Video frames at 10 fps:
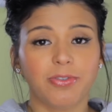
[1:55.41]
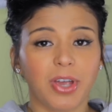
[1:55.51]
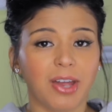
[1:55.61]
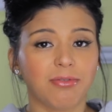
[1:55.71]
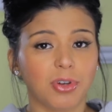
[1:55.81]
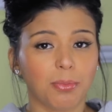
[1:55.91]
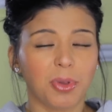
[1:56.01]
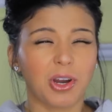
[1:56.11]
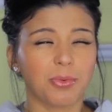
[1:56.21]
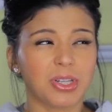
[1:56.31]
If I have to
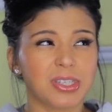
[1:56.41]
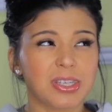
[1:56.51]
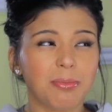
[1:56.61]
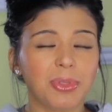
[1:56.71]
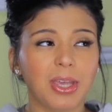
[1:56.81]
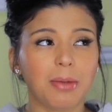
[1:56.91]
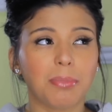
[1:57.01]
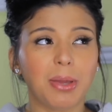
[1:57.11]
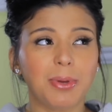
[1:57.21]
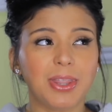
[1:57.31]
compare with something,
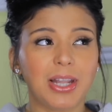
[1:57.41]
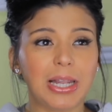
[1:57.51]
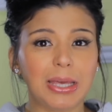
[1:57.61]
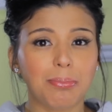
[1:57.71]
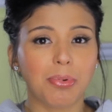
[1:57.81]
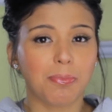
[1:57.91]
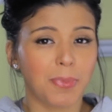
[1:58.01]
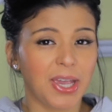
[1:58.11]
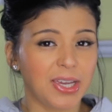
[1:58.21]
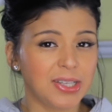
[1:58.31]
maybe the lip
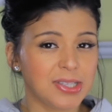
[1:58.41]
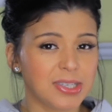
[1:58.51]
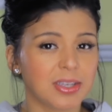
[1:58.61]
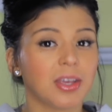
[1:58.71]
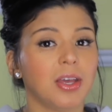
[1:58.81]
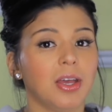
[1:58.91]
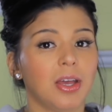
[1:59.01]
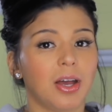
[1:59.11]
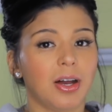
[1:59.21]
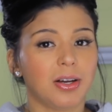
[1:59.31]
paint,
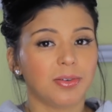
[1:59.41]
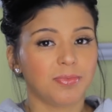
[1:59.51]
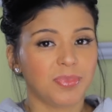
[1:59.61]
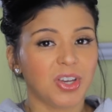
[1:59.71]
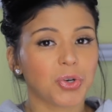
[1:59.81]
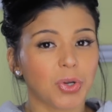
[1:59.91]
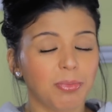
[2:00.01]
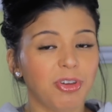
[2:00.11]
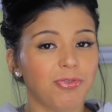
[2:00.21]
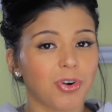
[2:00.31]
the
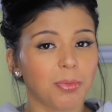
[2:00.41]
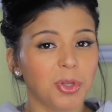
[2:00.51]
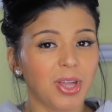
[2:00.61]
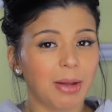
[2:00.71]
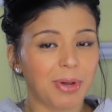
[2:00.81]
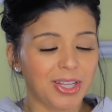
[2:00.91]
creamy formula